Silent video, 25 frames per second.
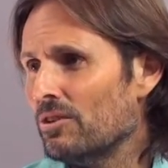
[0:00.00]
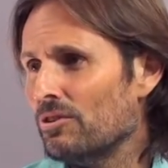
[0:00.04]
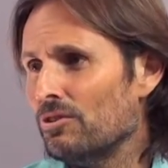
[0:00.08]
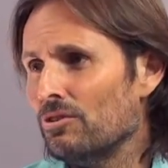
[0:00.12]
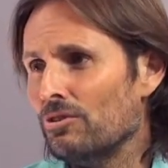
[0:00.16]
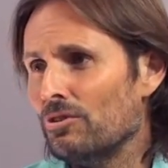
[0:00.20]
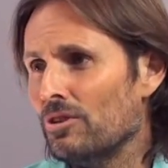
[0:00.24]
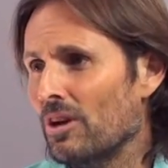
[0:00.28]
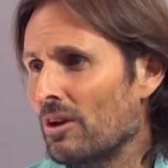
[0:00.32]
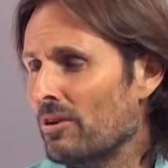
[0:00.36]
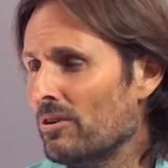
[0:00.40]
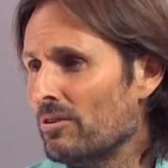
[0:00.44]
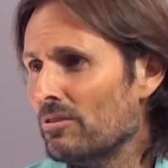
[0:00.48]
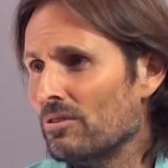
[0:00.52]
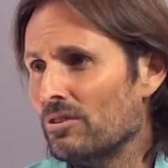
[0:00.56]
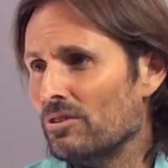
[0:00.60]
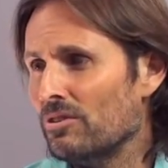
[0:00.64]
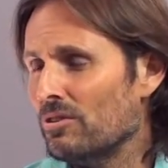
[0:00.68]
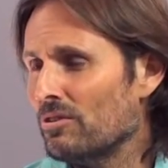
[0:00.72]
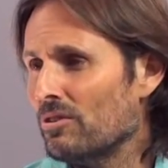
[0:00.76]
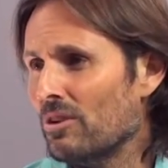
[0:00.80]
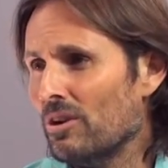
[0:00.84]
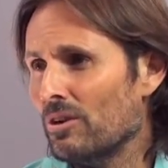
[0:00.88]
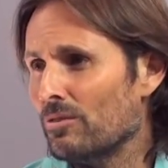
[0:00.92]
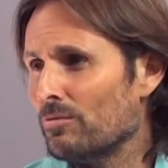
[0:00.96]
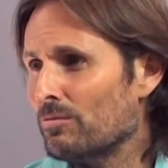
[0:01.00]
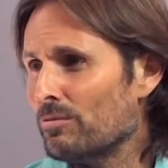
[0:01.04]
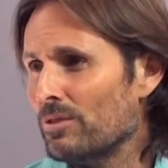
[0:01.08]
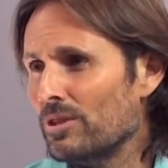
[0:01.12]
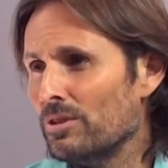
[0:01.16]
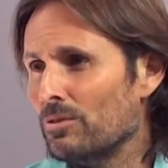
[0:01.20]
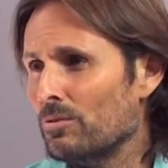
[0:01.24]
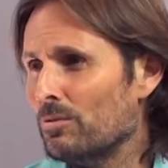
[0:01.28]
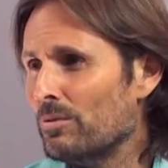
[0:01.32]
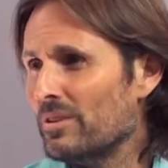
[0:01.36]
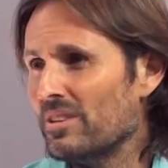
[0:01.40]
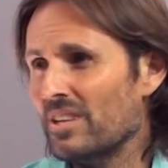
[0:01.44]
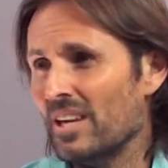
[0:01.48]
You don't, you're not
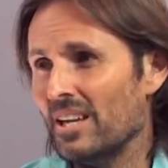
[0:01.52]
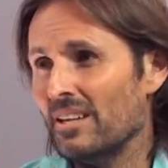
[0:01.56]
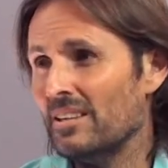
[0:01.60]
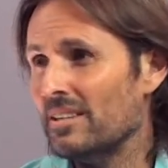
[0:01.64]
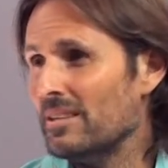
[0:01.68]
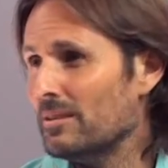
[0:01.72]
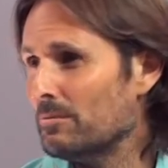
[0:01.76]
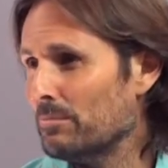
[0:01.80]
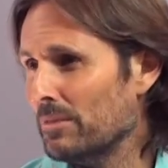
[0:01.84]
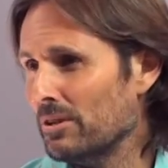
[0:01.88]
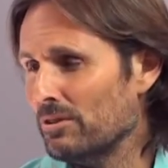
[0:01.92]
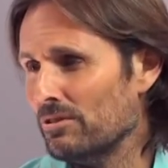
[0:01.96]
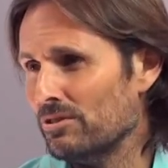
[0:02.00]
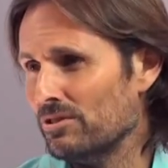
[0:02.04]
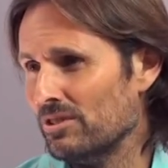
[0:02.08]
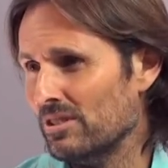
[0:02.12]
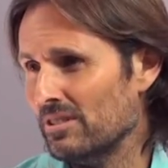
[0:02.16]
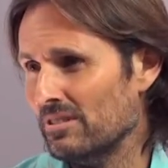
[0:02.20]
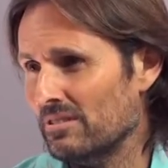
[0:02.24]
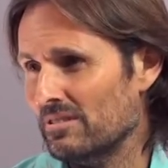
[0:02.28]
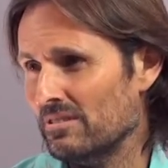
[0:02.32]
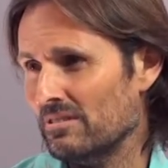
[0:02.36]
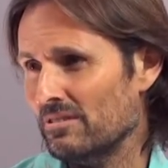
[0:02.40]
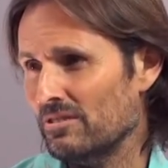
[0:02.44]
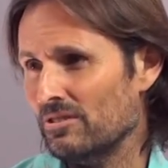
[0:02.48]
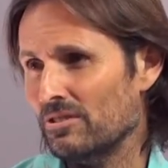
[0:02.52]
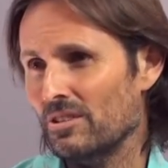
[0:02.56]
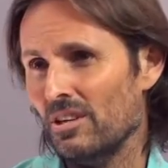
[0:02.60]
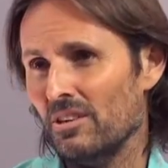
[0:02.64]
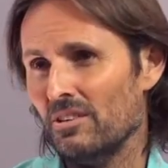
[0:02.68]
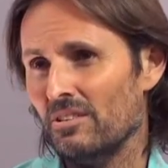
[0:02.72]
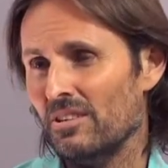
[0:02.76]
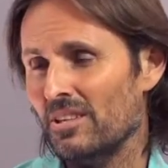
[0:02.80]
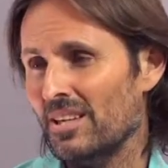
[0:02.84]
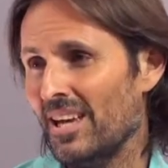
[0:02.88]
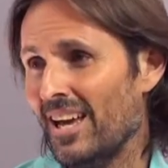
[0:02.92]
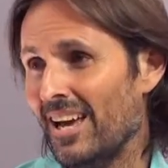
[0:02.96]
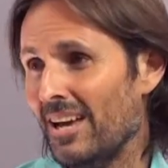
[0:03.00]
real with any emotion. You
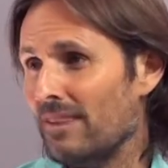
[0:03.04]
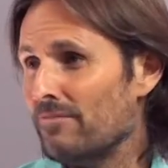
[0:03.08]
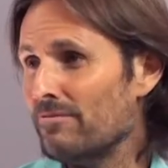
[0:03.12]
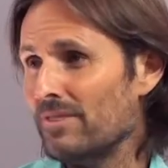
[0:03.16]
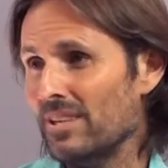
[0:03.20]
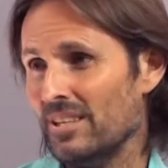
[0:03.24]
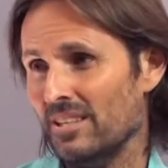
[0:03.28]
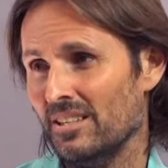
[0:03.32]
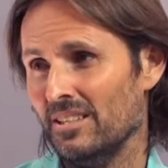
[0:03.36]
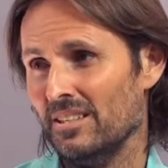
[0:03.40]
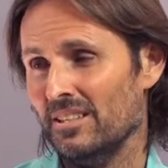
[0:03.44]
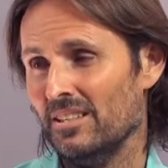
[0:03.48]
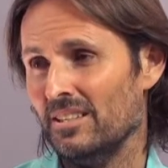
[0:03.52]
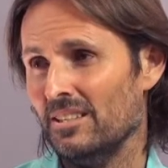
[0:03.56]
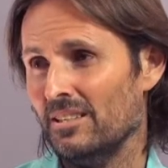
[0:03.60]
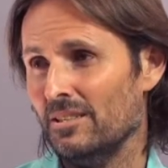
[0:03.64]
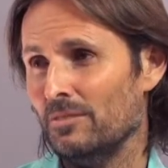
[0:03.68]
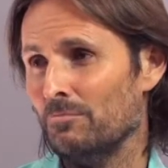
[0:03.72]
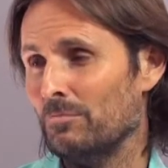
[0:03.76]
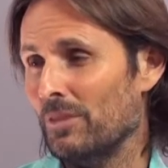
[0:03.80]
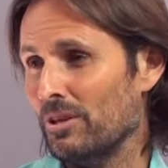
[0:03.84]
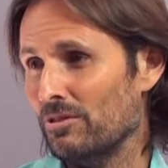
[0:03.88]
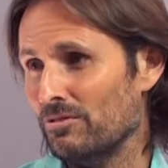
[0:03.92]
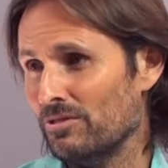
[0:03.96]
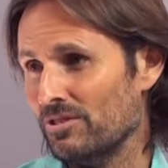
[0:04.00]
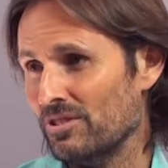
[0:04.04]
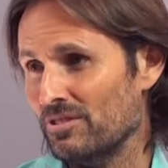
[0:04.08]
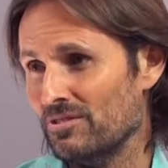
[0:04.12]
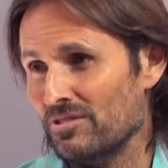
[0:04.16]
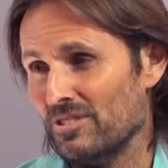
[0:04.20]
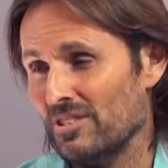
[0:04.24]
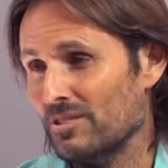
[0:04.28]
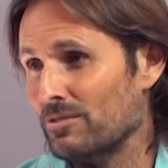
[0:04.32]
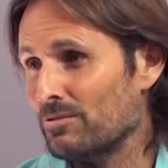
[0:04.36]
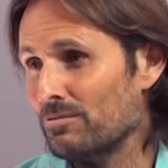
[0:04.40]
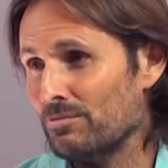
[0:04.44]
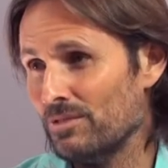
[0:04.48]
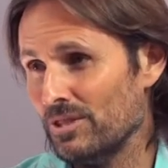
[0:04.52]
don't have any emotions
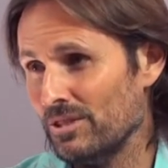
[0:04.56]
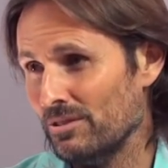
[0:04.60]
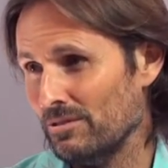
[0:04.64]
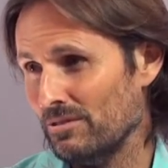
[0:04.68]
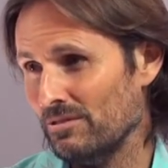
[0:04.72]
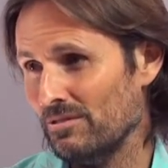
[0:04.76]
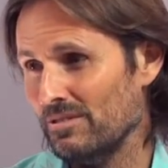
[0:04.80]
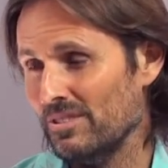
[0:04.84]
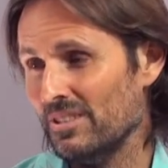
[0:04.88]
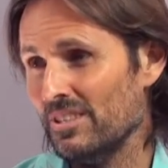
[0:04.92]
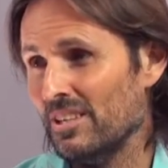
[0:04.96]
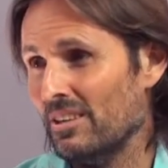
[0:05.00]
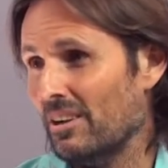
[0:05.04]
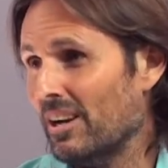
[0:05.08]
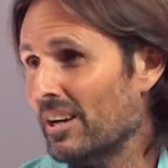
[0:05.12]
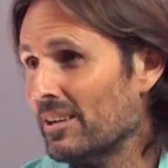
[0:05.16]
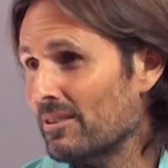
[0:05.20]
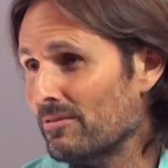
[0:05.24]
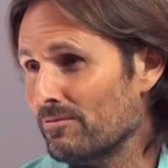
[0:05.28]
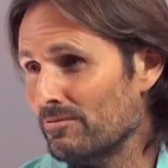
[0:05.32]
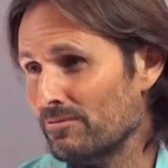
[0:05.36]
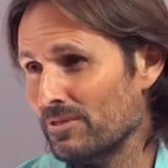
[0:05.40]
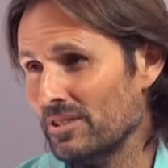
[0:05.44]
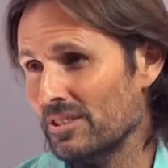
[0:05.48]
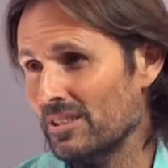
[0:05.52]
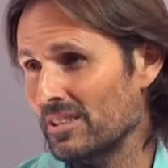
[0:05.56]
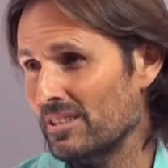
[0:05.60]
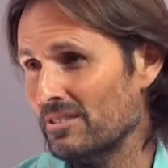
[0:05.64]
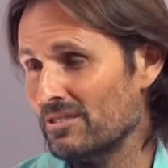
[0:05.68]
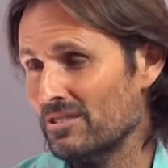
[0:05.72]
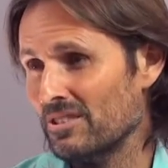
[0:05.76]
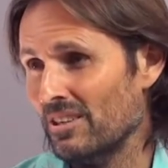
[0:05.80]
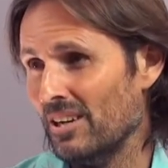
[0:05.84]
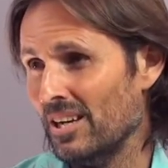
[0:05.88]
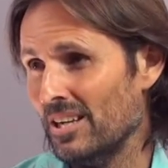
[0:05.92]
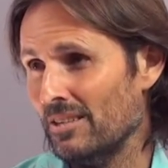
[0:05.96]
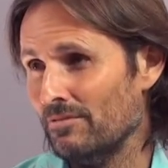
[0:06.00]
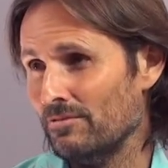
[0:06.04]
that are real that I can feel
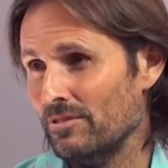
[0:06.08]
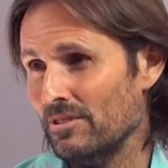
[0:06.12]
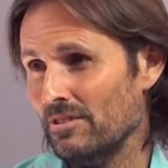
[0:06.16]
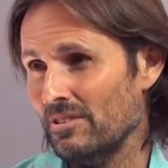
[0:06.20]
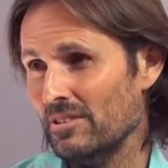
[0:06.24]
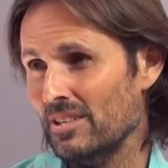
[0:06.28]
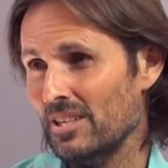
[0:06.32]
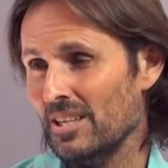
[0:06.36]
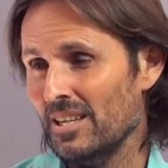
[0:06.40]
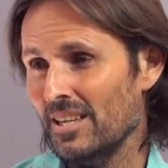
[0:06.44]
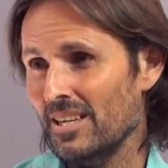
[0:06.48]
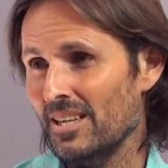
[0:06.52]
inside of you.